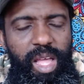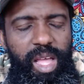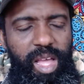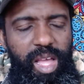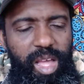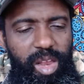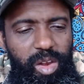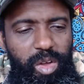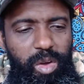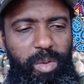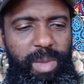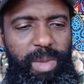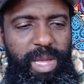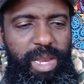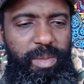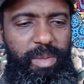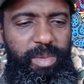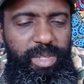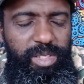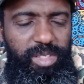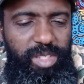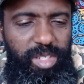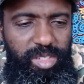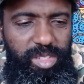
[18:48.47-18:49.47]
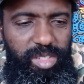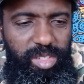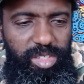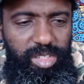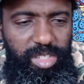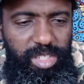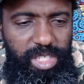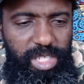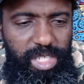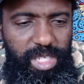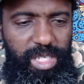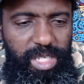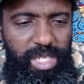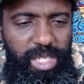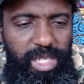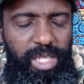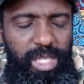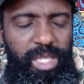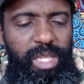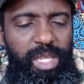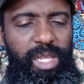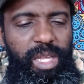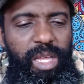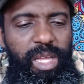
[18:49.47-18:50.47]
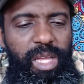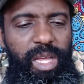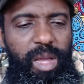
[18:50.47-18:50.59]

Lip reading: Hello, my name is Dr. Chidi.